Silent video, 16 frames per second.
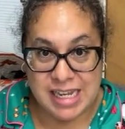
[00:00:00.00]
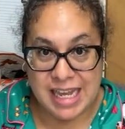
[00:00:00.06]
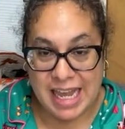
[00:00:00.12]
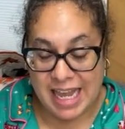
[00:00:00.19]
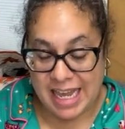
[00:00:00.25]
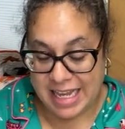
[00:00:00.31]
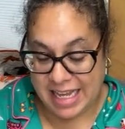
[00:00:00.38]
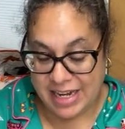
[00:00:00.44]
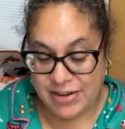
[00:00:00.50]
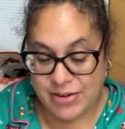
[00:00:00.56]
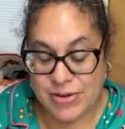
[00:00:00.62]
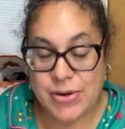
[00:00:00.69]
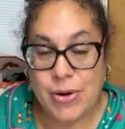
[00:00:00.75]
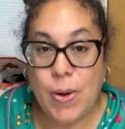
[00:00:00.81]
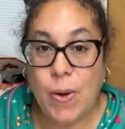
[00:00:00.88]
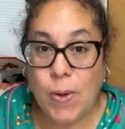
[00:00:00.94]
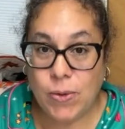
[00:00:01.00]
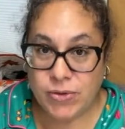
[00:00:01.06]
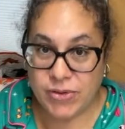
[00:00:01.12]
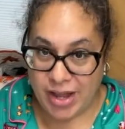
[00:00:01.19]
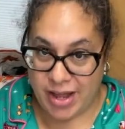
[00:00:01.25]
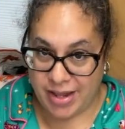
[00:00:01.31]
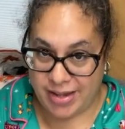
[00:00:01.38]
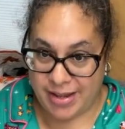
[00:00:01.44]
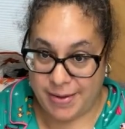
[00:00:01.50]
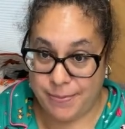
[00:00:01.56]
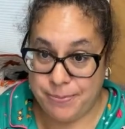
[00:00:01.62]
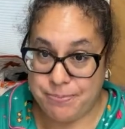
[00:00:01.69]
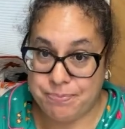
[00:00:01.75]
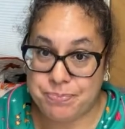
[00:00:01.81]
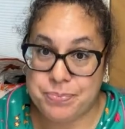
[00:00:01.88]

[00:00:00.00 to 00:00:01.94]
I can't get a good hold on them.